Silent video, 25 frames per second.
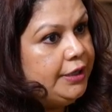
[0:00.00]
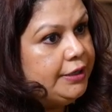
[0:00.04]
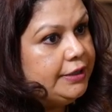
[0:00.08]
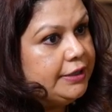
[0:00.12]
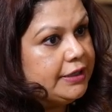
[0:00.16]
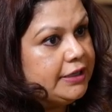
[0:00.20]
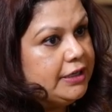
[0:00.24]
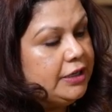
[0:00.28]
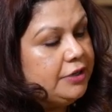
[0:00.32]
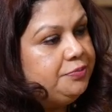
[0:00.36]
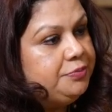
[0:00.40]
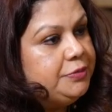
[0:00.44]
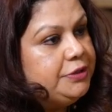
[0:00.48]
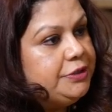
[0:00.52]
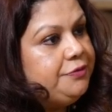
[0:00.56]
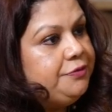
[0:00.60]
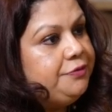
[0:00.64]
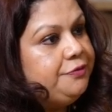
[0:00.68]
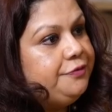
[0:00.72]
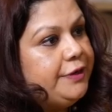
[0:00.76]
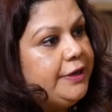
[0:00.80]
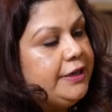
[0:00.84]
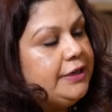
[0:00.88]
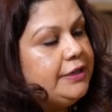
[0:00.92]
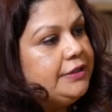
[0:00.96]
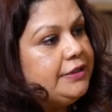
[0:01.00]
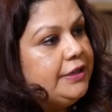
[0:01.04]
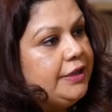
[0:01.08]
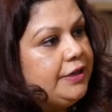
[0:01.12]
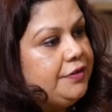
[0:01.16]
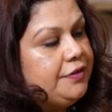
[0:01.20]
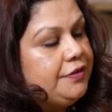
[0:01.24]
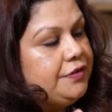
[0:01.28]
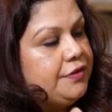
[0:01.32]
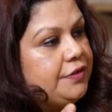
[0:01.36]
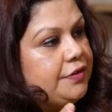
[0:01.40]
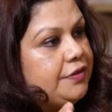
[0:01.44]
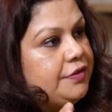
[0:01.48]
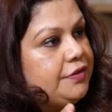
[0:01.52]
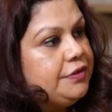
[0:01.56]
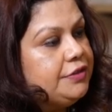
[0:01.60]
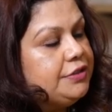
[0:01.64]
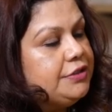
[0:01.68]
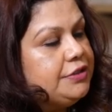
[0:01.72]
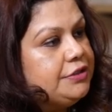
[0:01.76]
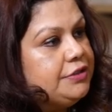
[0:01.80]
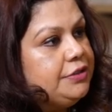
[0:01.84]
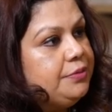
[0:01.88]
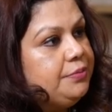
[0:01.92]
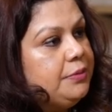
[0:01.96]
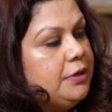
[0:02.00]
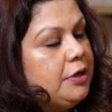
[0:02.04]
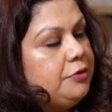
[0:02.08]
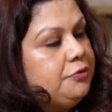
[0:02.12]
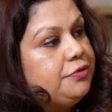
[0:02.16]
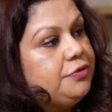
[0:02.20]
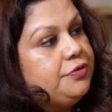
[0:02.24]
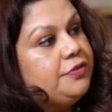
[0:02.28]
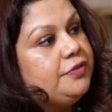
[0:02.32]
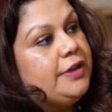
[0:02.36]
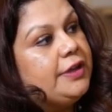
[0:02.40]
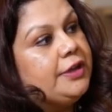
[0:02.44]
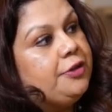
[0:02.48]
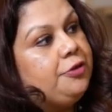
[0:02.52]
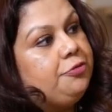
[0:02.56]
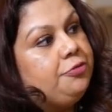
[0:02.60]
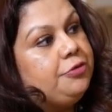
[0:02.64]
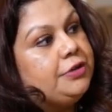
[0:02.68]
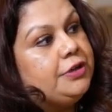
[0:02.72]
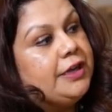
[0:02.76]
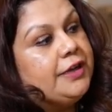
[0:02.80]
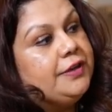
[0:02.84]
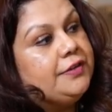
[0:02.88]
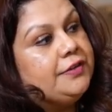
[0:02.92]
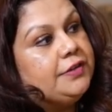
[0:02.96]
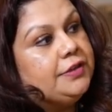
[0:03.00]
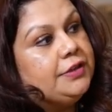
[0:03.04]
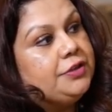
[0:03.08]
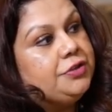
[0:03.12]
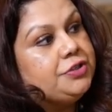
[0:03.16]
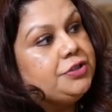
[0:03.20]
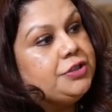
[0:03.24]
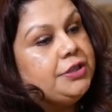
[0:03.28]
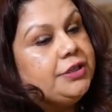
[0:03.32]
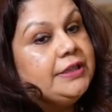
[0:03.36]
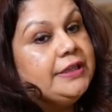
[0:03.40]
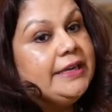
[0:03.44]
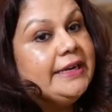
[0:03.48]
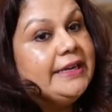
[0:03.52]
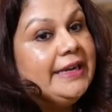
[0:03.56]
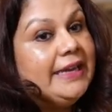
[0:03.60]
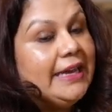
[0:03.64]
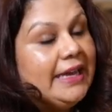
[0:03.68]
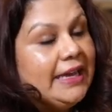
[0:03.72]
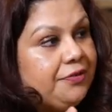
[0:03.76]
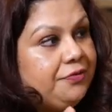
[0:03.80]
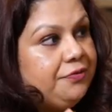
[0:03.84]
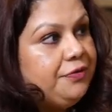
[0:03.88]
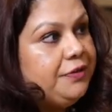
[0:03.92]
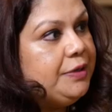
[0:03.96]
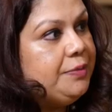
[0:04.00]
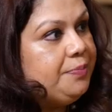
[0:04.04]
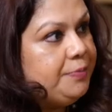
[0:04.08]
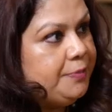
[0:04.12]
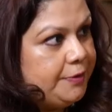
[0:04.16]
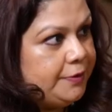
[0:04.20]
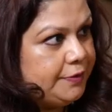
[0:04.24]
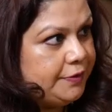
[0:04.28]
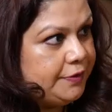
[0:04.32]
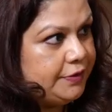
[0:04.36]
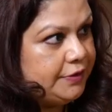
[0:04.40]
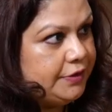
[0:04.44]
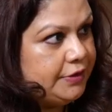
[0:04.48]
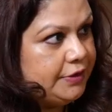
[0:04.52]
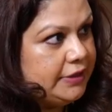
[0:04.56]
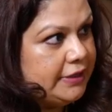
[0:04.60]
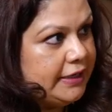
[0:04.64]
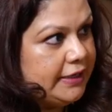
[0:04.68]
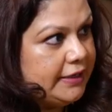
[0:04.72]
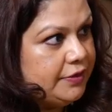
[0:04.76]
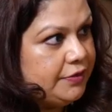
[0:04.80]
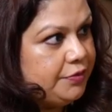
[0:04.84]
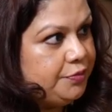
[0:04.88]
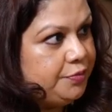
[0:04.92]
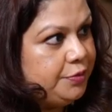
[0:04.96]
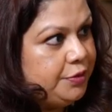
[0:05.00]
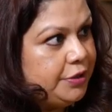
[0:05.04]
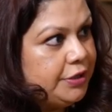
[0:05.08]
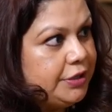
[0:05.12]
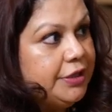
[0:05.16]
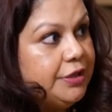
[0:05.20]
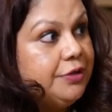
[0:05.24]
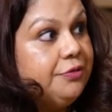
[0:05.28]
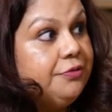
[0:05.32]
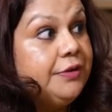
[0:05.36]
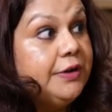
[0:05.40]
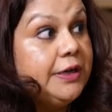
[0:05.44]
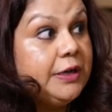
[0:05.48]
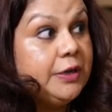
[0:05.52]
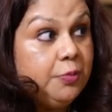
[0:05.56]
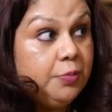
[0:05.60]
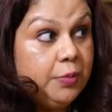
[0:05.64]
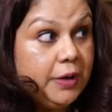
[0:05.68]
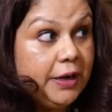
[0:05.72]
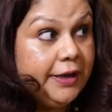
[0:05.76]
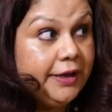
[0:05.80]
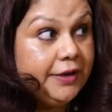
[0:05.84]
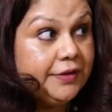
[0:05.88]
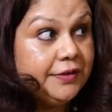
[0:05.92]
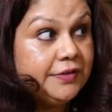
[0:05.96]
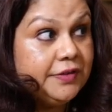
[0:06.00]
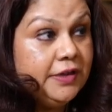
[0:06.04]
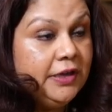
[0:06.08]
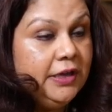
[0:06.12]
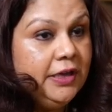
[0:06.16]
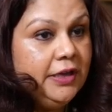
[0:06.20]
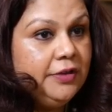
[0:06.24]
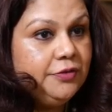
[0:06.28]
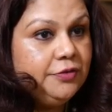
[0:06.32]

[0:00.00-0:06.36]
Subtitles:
The government felt there is a certain amount of securitization that every person that is working requires.